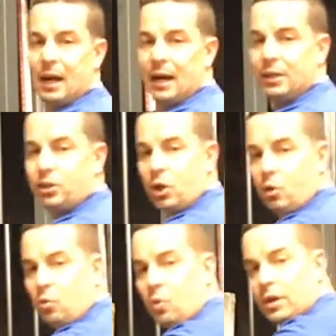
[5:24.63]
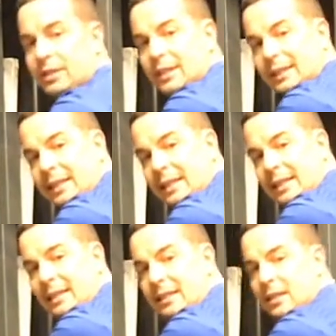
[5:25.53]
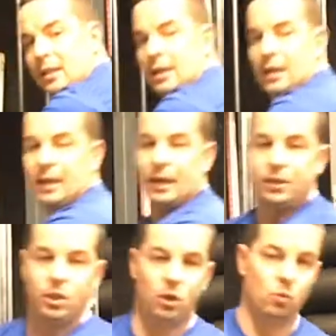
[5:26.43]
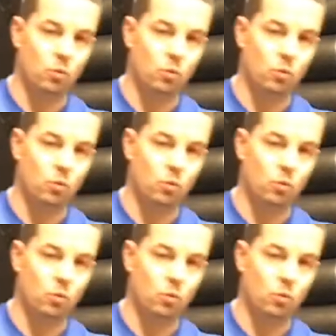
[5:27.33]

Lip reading: I don't want to lean and I don't